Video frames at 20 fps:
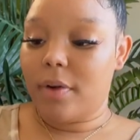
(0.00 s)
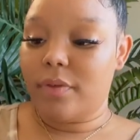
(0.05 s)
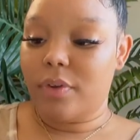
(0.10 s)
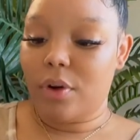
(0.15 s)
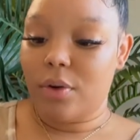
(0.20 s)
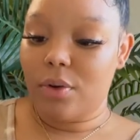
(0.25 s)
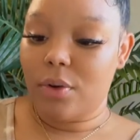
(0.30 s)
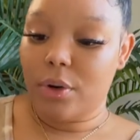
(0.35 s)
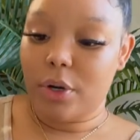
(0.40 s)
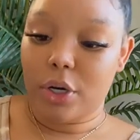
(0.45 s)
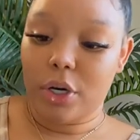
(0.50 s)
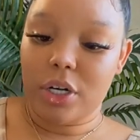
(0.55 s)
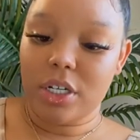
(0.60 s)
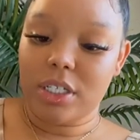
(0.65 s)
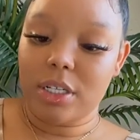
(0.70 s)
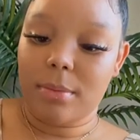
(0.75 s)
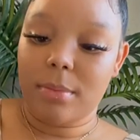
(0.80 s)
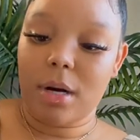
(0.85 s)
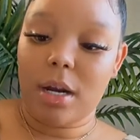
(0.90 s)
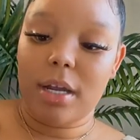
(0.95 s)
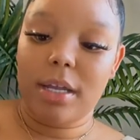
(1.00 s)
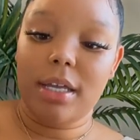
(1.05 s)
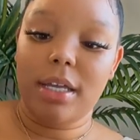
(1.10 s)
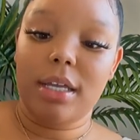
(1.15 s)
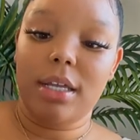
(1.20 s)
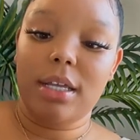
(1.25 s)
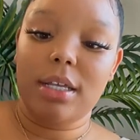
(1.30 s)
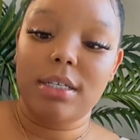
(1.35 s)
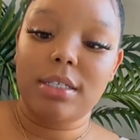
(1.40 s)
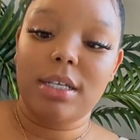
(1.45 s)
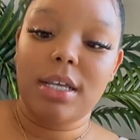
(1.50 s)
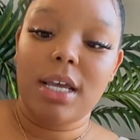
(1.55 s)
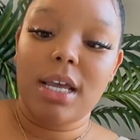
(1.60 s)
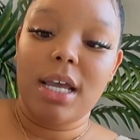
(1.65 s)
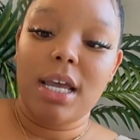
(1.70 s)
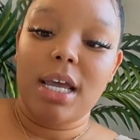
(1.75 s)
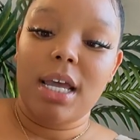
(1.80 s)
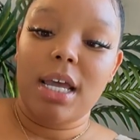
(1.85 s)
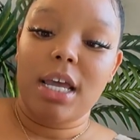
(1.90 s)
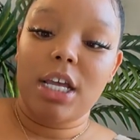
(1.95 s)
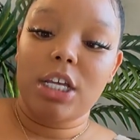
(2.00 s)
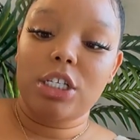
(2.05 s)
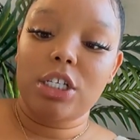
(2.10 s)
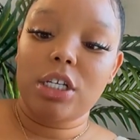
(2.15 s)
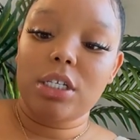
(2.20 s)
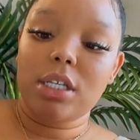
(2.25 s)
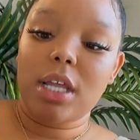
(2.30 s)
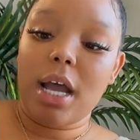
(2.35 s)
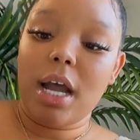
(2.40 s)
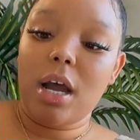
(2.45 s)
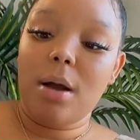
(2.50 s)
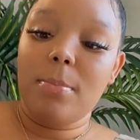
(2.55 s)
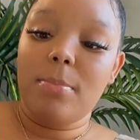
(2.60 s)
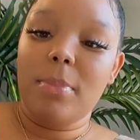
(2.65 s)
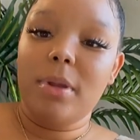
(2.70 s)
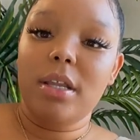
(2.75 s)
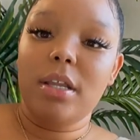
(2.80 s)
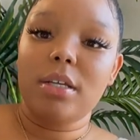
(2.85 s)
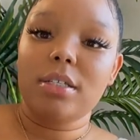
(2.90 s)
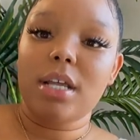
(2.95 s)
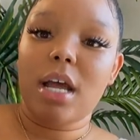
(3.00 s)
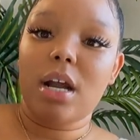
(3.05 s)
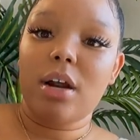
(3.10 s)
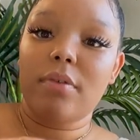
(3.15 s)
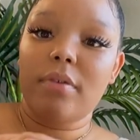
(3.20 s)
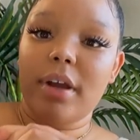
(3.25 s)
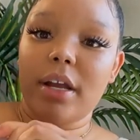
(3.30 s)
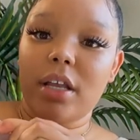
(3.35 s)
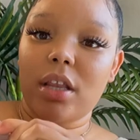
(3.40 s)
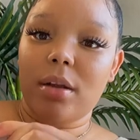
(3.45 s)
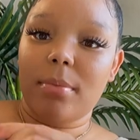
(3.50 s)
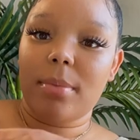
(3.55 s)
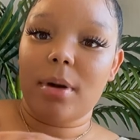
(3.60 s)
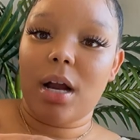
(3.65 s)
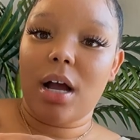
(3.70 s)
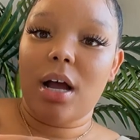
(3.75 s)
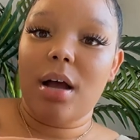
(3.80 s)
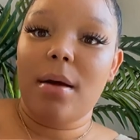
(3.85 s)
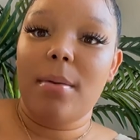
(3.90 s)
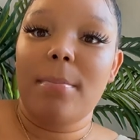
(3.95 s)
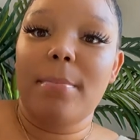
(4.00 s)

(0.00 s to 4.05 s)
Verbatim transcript: If you don't know what a nursing bra is, it's just like it looks like a regular bra,